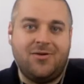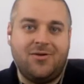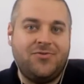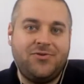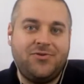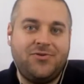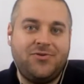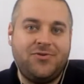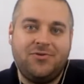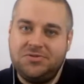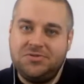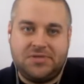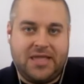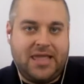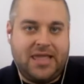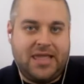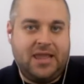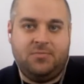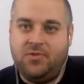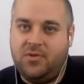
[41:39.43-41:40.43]
Don't just
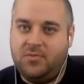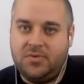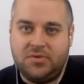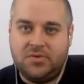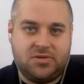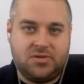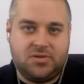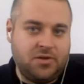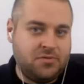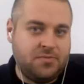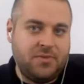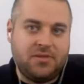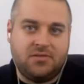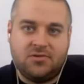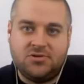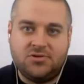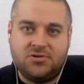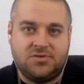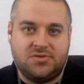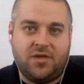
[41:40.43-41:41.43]
hammer them with sales
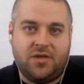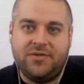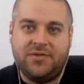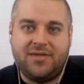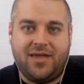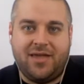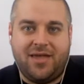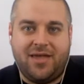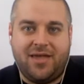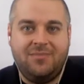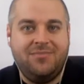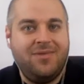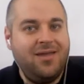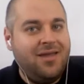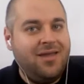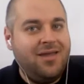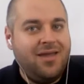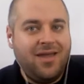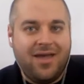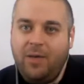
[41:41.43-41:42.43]
messages all the time.
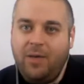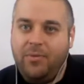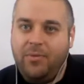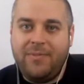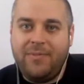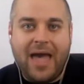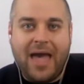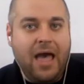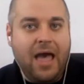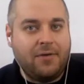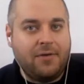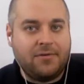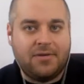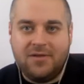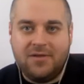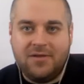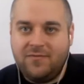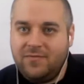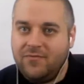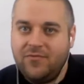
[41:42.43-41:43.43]
Help them out.
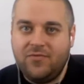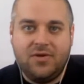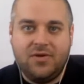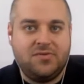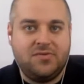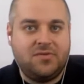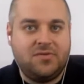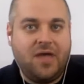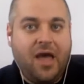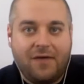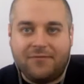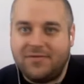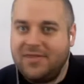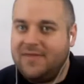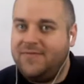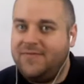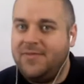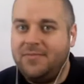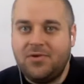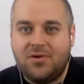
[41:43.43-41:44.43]
Give them free stuff.
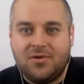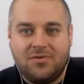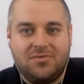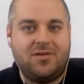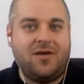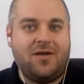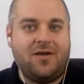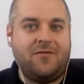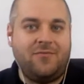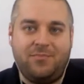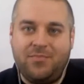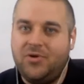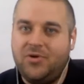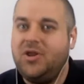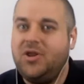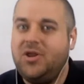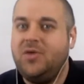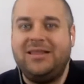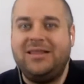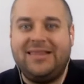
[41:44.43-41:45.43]
Give them good stuff. Build
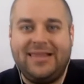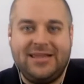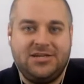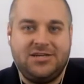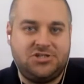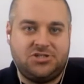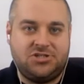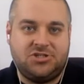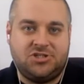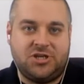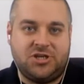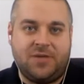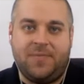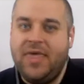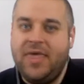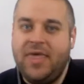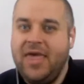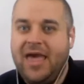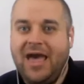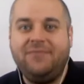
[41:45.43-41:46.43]
a relationship.
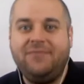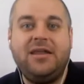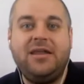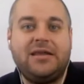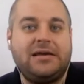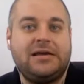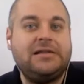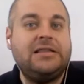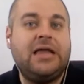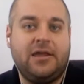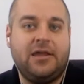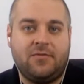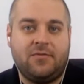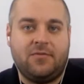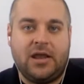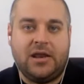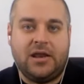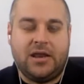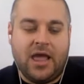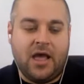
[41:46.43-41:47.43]
I've got a client
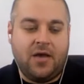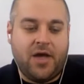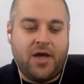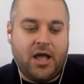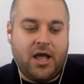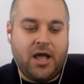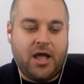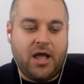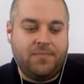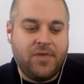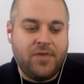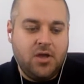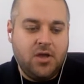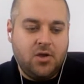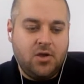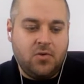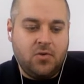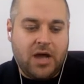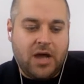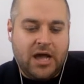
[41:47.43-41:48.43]
right now
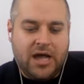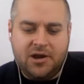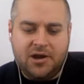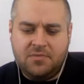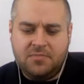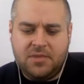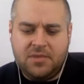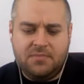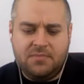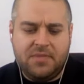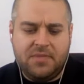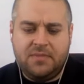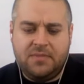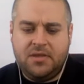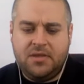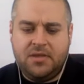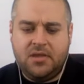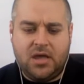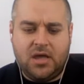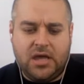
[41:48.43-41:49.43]
who hired me
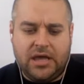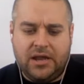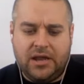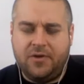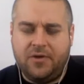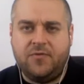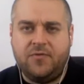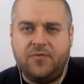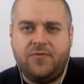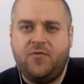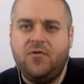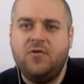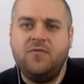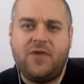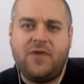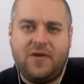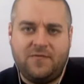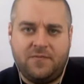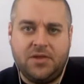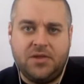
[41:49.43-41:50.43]
maybe, 4 or
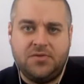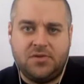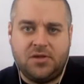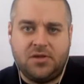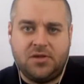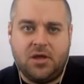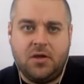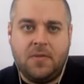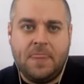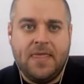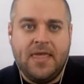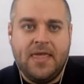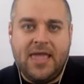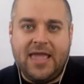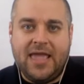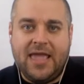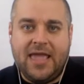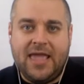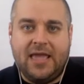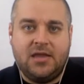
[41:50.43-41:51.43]
5 months ago.
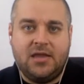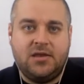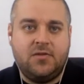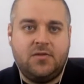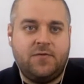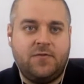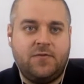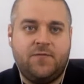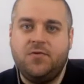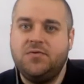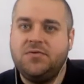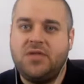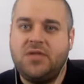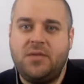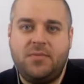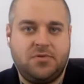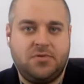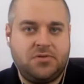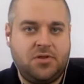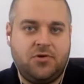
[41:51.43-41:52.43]
And the first time
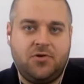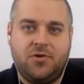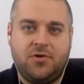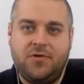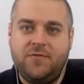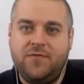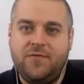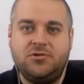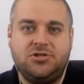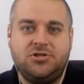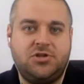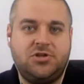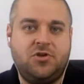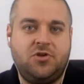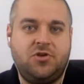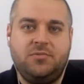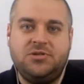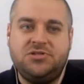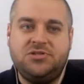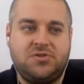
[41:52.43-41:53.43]
I was talking to her on the phone, she
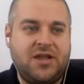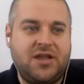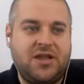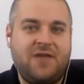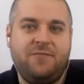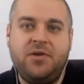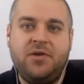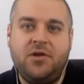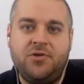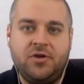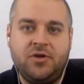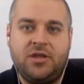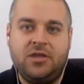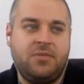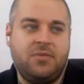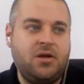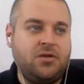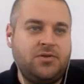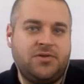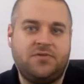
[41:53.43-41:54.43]
told me, she said, I've been on your
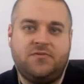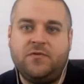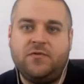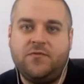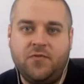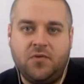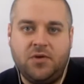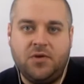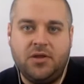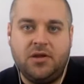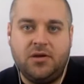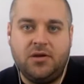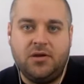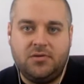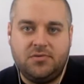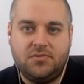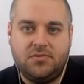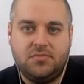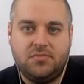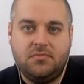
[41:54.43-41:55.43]
email list for 4
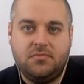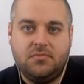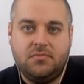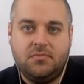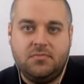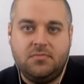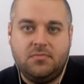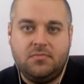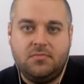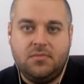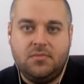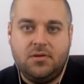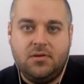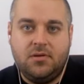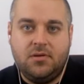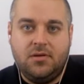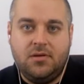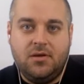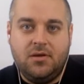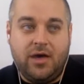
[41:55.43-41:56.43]
years.
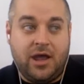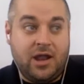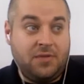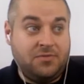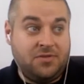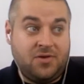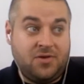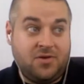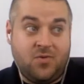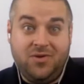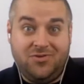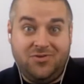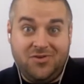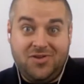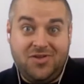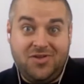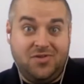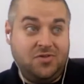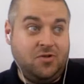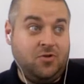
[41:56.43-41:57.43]
And I was like, what
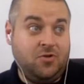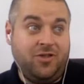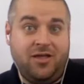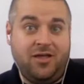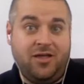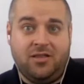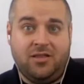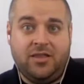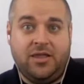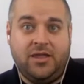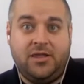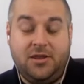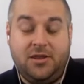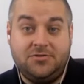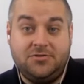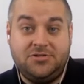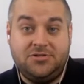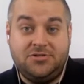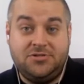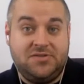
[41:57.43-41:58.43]
took you so long? Like,
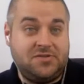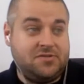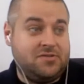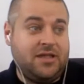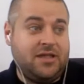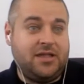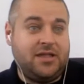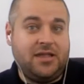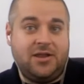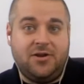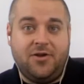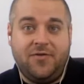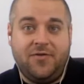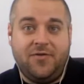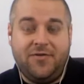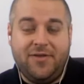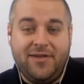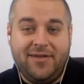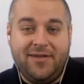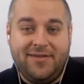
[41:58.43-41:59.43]
Jesus, like,
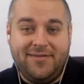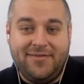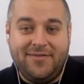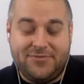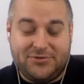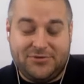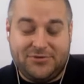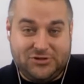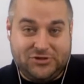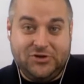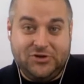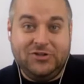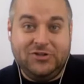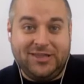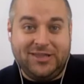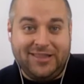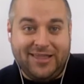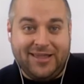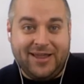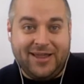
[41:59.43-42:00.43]
surely,
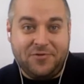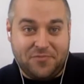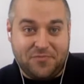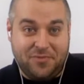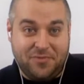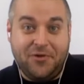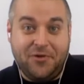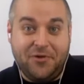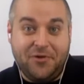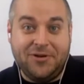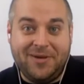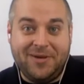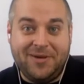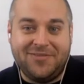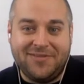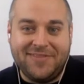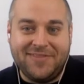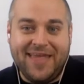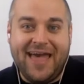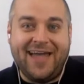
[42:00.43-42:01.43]
like, I was promoting better
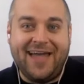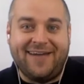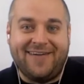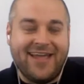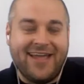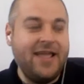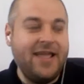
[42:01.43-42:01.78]
than that, right?